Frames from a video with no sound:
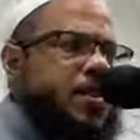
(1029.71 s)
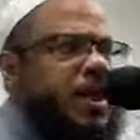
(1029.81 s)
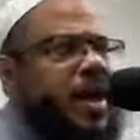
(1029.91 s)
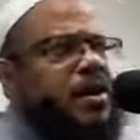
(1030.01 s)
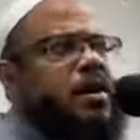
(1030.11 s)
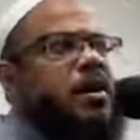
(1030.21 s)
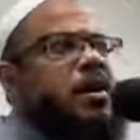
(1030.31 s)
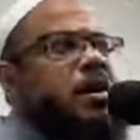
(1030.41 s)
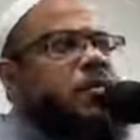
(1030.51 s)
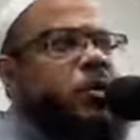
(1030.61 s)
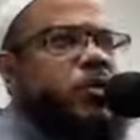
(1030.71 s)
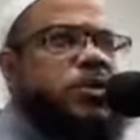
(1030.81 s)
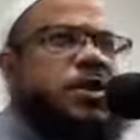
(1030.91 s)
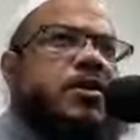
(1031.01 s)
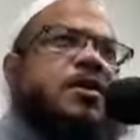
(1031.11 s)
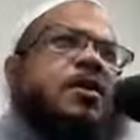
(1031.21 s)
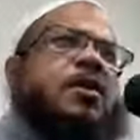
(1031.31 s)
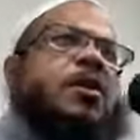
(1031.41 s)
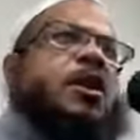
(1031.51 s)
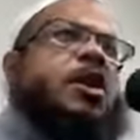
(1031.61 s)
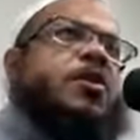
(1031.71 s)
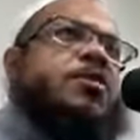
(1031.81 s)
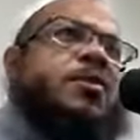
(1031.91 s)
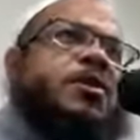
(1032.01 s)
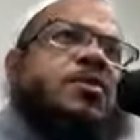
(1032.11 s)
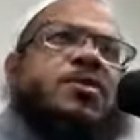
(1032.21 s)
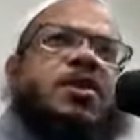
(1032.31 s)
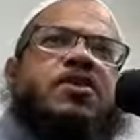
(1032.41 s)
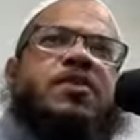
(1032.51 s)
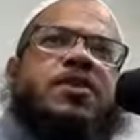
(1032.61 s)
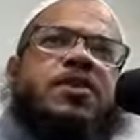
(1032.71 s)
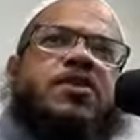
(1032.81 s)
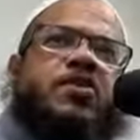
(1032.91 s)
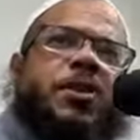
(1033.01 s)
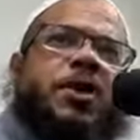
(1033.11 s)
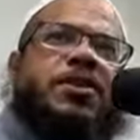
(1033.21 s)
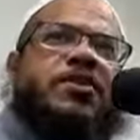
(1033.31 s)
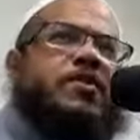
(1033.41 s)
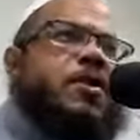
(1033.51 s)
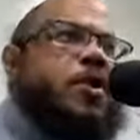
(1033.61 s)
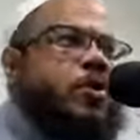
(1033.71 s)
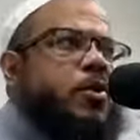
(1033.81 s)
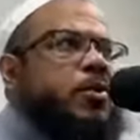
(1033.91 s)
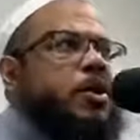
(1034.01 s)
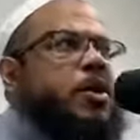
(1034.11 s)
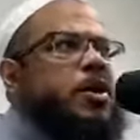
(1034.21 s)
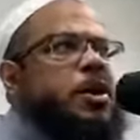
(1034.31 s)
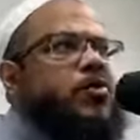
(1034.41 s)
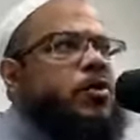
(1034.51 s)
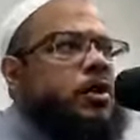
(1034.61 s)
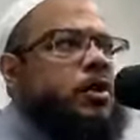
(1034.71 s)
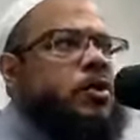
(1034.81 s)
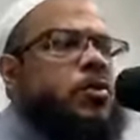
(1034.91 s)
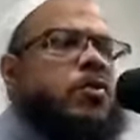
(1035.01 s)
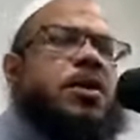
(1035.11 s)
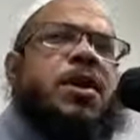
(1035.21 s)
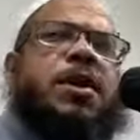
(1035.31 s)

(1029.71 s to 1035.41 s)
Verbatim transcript: that a person always puts himself in a situation to be hurt and ridiculed.